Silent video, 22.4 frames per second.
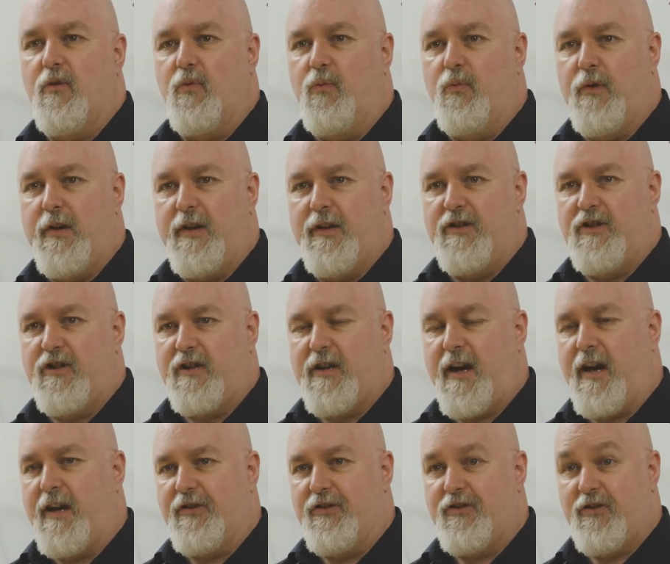which
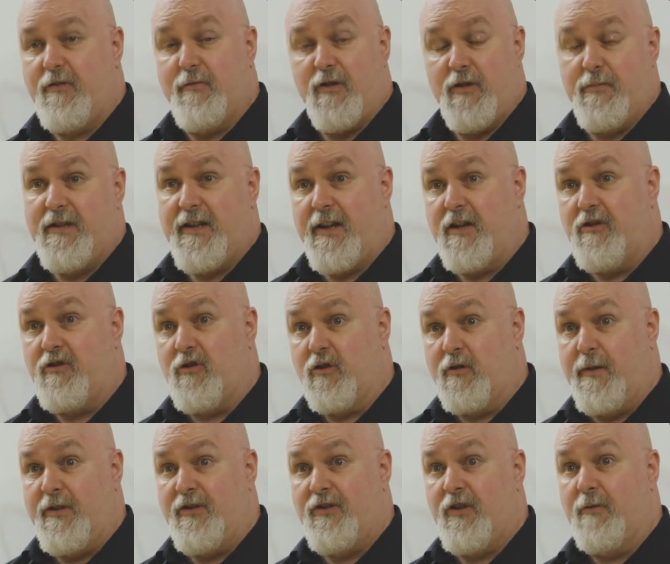has so much potential
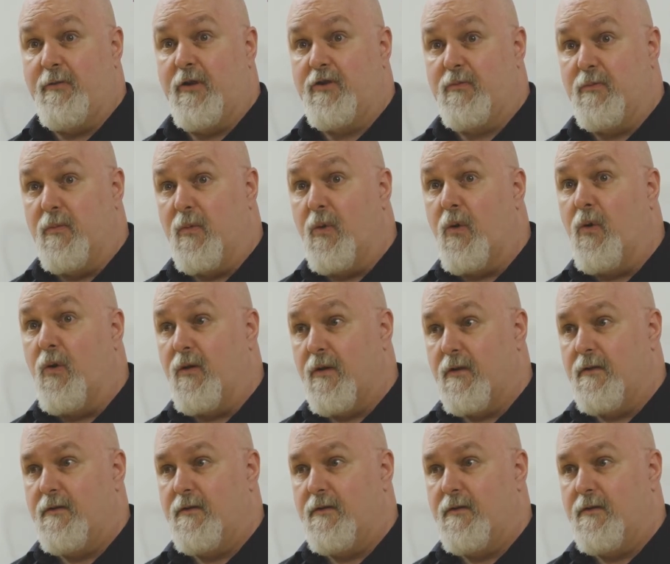to be so much more.